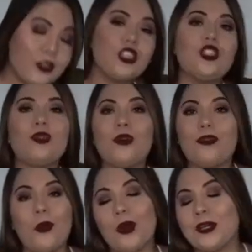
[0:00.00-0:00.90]
just do,
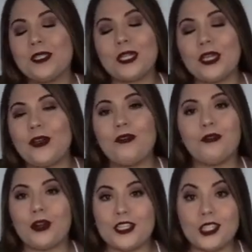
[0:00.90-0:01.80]
of course, a little
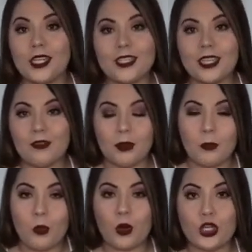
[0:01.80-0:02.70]
front tuck tuck to give me
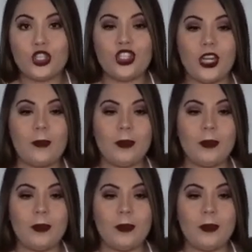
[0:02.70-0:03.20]
more shape